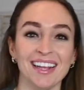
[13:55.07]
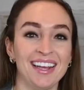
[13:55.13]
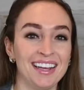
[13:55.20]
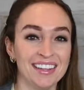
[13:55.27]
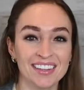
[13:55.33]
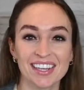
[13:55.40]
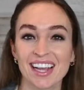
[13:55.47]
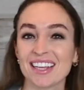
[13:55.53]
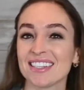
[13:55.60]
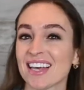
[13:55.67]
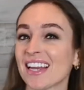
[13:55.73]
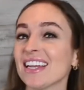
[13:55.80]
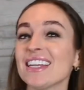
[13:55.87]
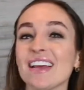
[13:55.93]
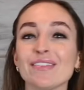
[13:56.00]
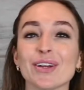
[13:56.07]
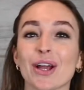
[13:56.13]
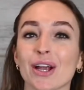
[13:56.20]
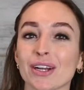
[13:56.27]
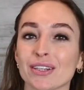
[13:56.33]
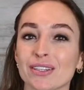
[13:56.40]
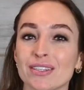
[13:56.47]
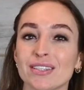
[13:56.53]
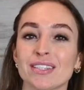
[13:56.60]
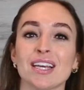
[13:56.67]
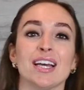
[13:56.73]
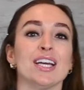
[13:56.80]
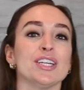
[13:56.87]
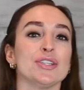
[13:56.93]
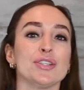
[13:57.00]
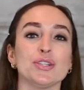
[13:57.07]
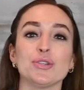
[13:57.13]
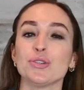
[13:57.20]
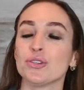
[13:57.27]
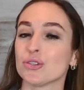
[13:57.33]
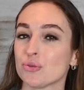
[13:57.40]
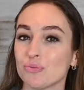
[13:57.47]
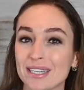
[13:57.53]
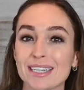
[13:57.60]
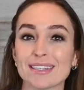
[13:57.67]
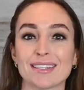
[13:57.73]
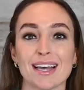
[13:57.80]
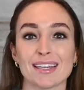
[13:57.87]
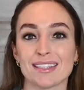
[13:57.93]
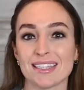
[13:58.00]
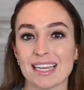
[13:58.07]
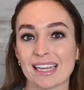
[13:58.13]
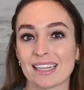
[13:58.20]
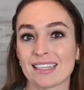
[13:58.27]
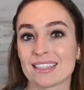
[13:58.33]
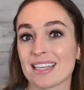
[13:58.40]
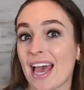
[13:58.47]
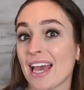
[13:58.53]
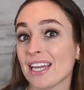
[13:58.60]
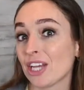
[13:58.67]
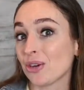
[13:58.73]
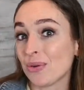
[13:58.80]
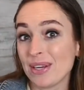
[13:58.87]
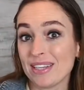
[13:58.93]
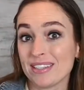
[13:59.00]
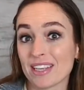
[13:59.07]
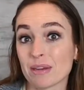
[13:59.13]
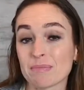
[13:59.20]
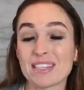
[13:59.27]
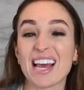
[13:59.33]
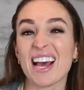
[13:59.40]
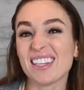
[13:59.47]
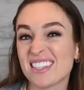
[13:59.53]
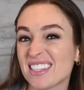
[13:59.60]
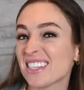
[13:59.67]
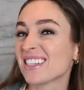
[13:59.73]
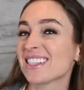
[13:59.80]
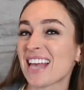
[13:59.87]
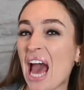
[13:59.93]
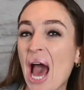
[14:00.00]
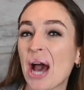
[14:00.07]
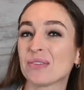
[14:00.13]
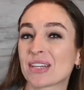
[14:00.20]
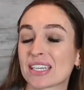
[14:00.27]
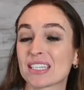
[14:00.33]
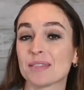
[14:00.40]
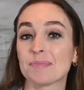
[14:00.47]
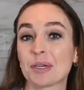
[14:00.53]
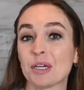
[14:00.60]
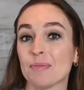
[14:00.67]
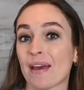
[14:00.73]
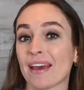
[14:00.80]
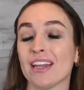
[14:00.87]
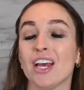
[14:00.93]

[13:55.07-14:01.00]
Like I said, it never hurts to just reassess things and increase them. Test things out, experiment.